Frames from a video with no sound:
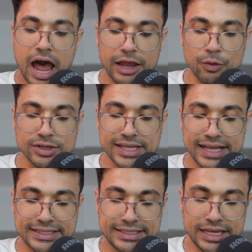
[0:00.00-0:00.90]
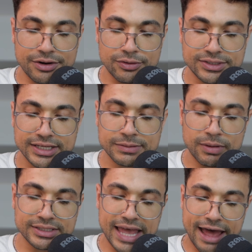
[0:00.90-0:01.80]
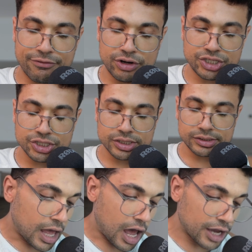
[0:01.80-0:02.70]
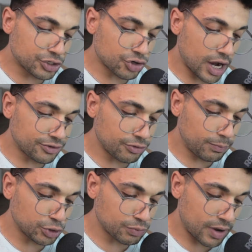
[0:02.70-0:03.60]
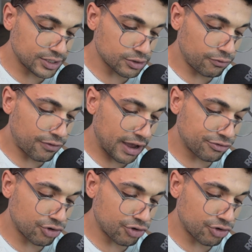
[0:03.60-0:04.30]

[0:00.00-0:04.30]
I was at 0 6 months average. I tried to push my Zone 5